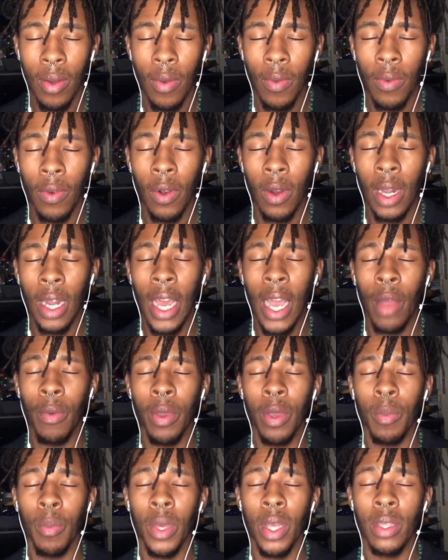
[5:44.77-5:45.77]
for
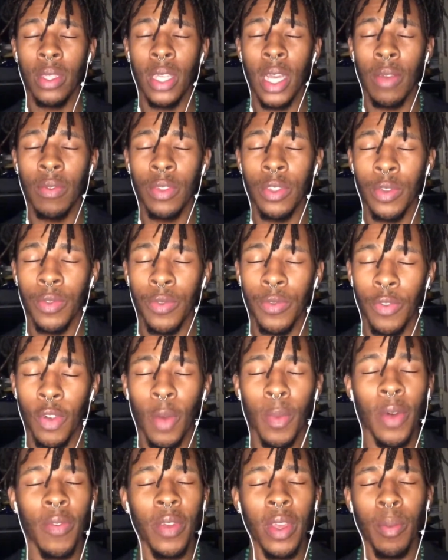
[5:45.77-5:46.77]
allowing me to have some form
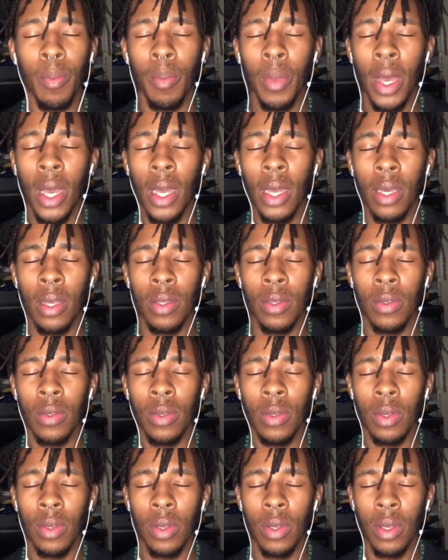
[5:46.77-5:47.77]
of impact
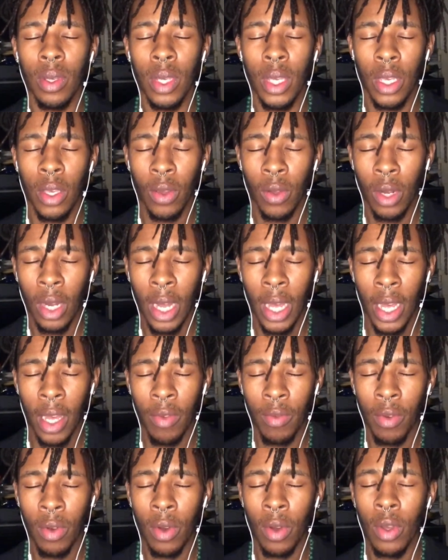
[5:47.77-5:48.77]
in your
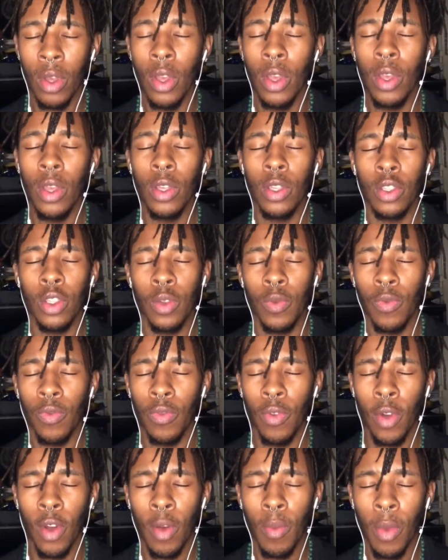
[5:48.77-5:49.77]
life or some
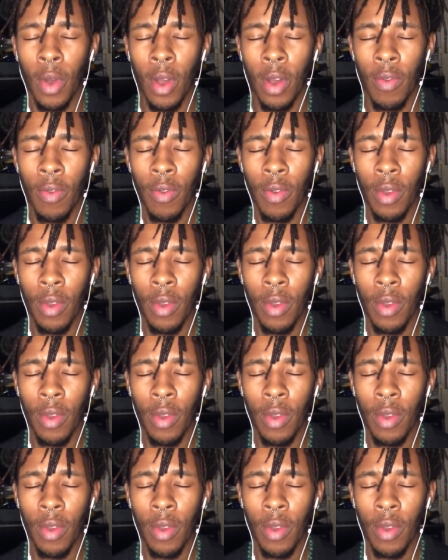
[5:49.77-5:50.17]
form of